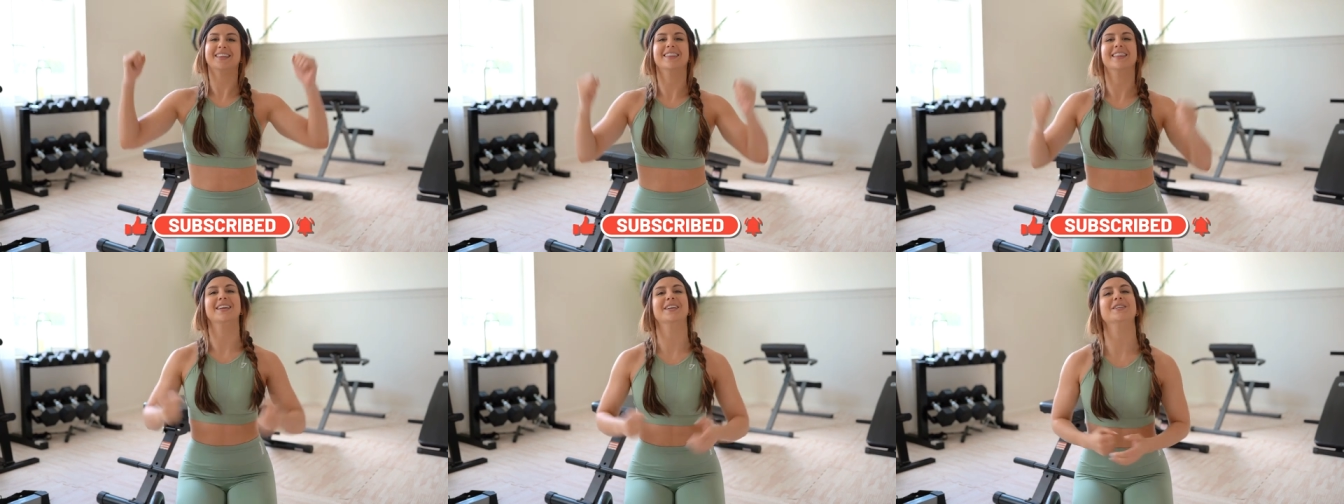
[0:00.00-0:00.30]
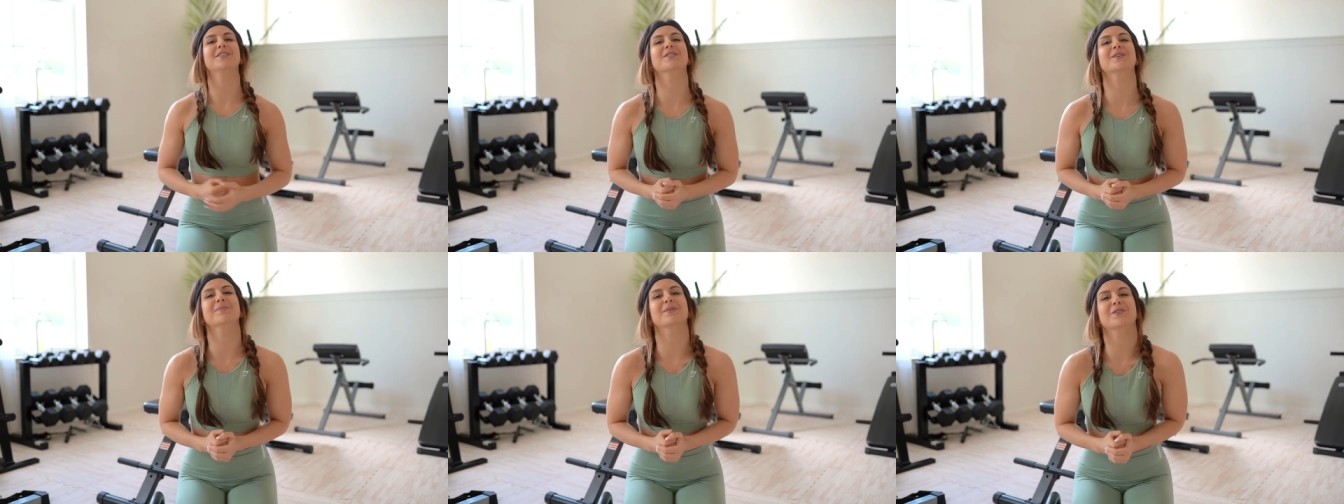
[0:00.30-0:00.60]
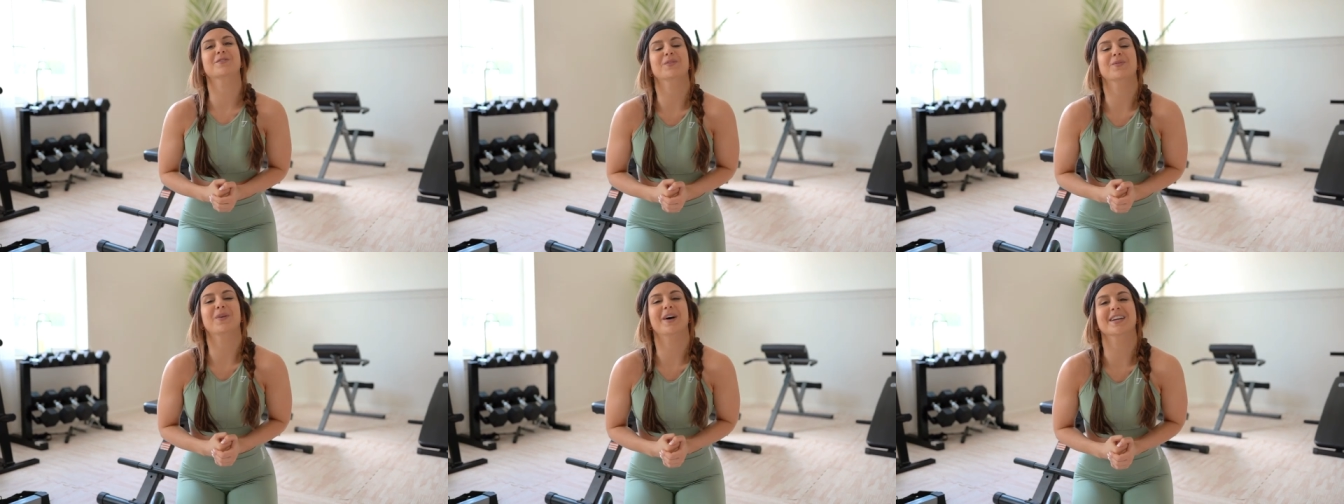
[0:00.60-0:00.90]
Thank you so
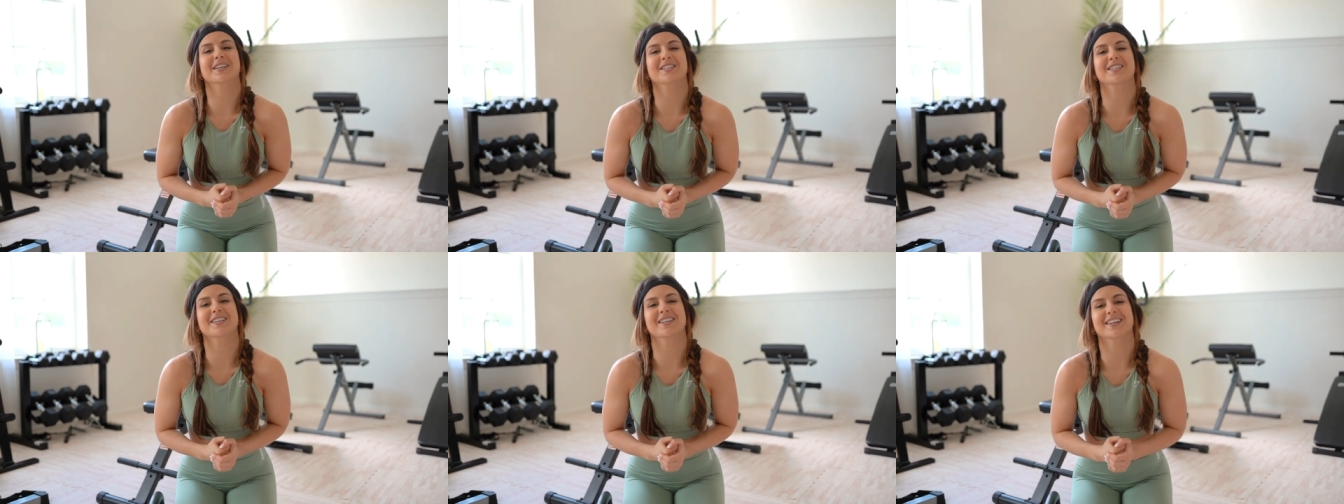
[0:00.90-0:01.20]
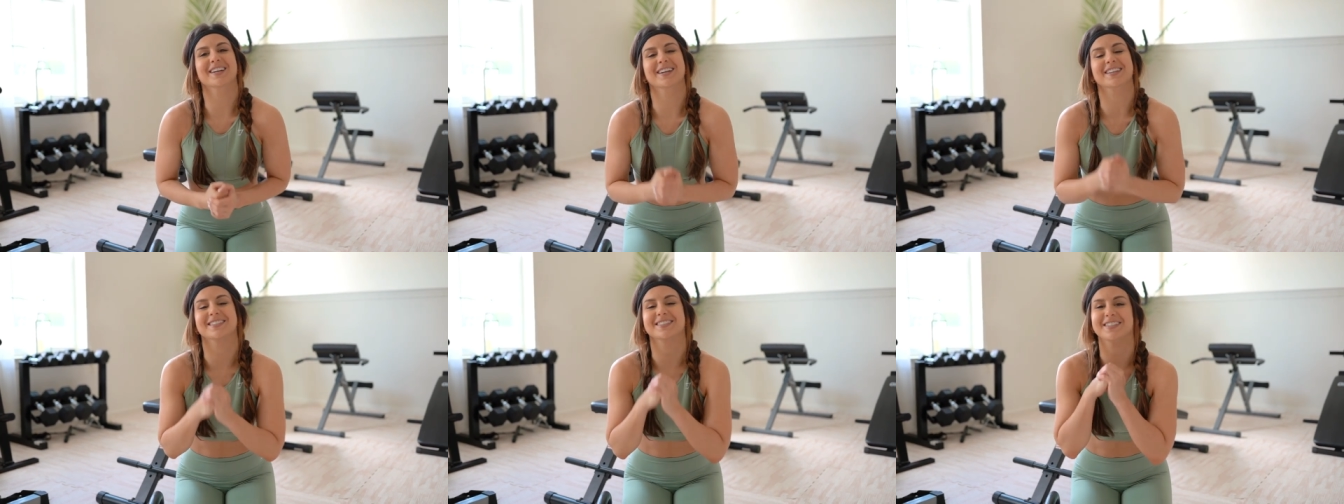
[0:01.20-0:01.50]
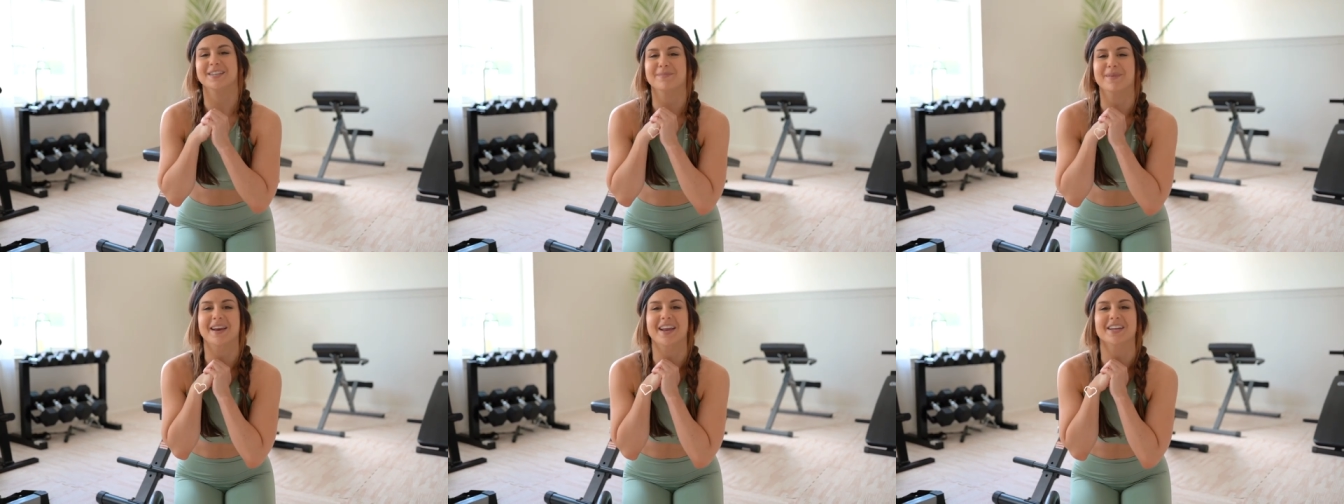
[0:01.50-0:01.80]
much for watching. I'll
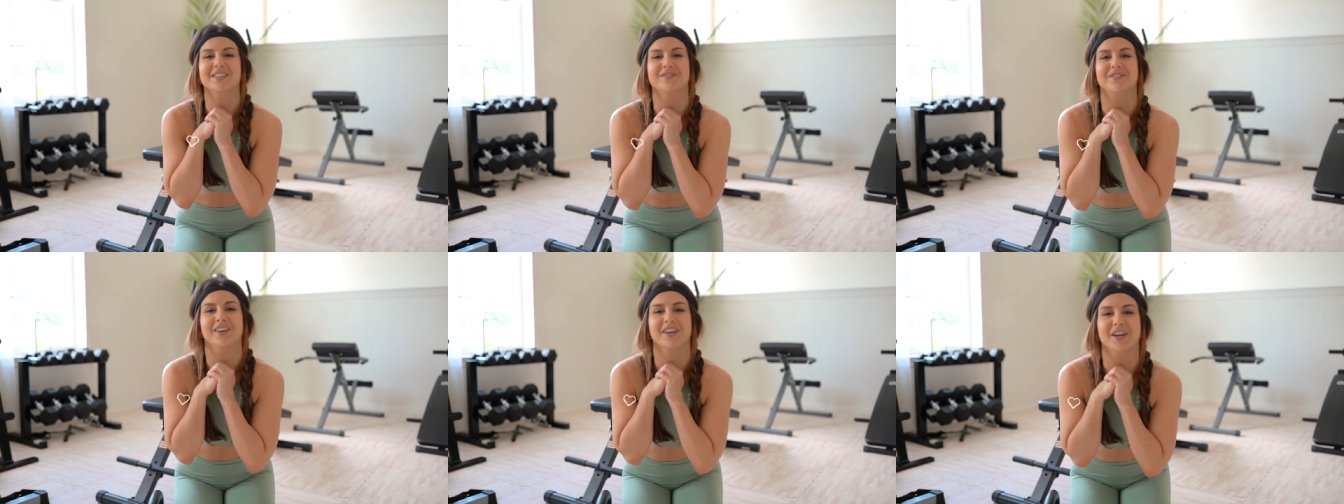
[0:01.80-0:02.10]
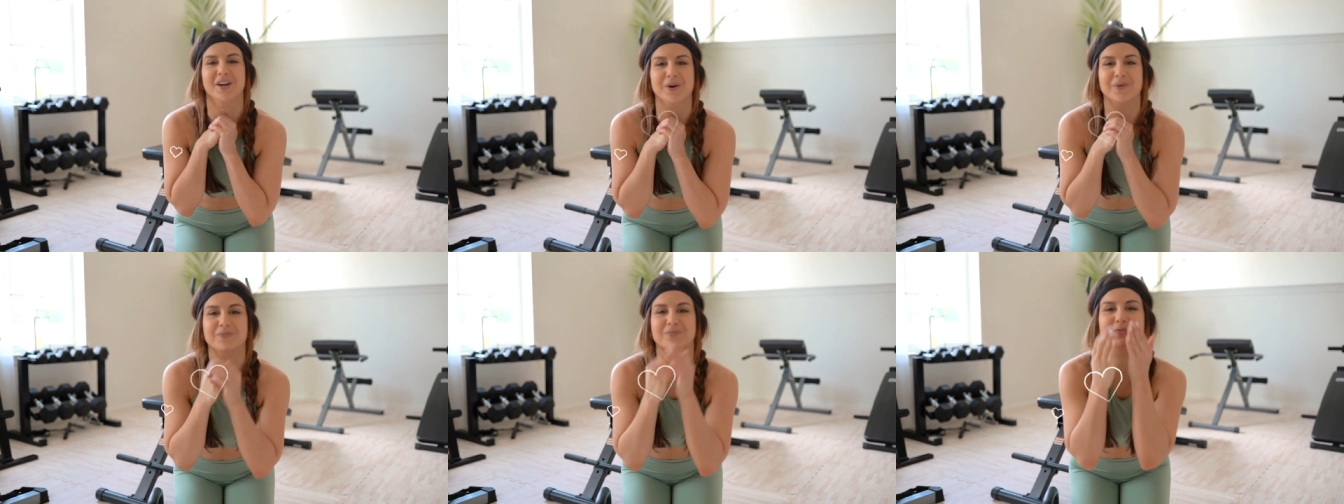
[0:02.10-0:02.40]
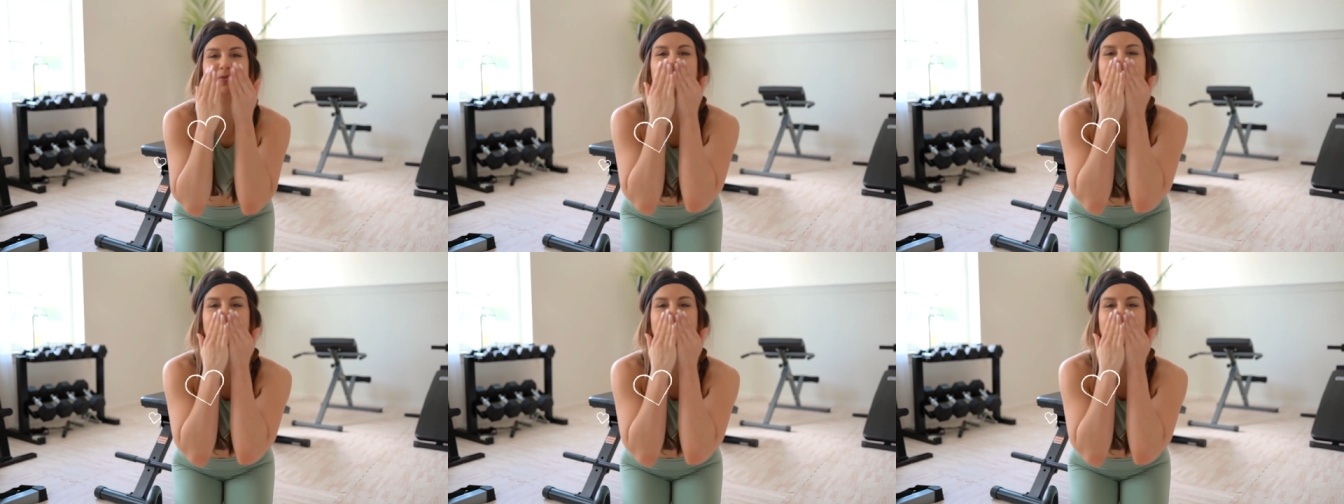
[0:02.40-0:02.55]
see you in my next video.